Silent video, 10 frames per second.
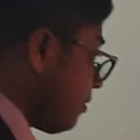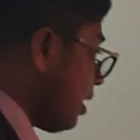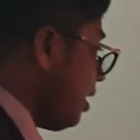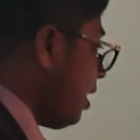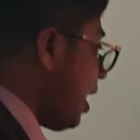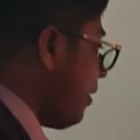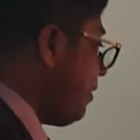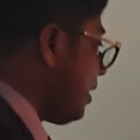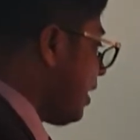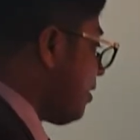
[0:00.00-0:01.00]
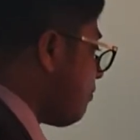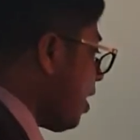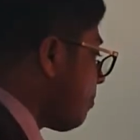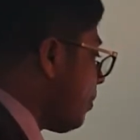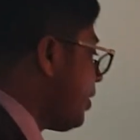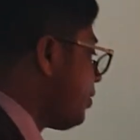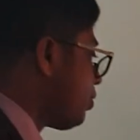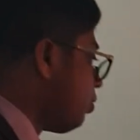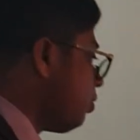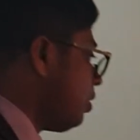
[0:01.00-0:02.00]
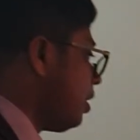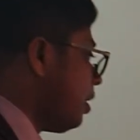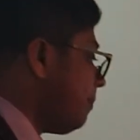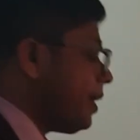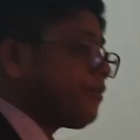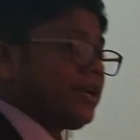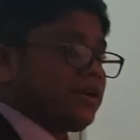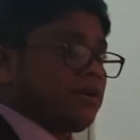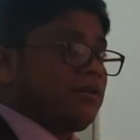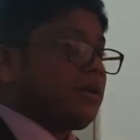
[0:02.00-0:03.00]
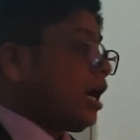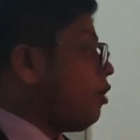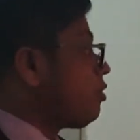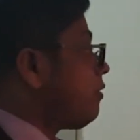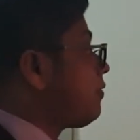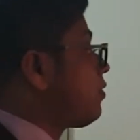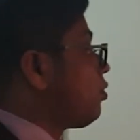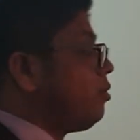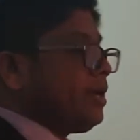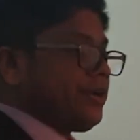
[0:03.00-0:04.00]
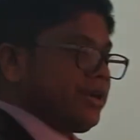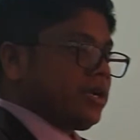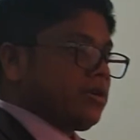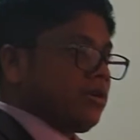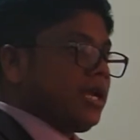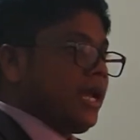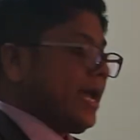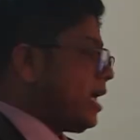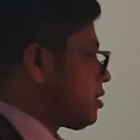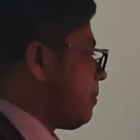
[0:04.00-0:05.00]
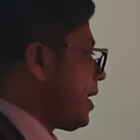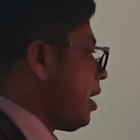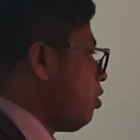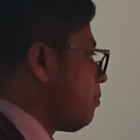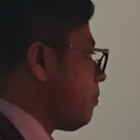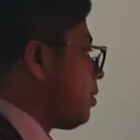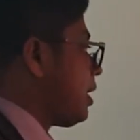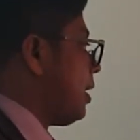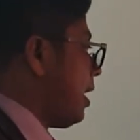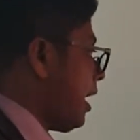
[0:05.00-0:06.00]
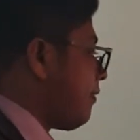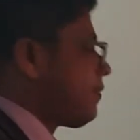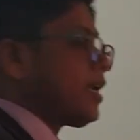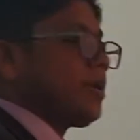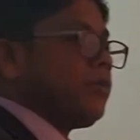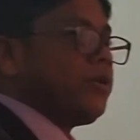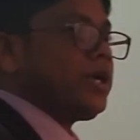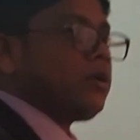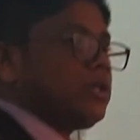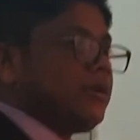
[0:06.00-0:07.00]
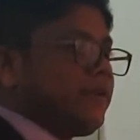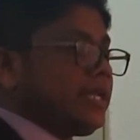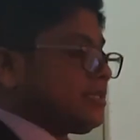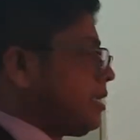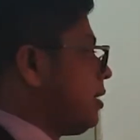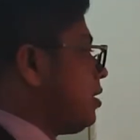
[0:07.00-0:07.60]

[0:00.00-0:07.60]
I will get 1.2 metric ton out of 2 metric ton as my output after removing all the waste.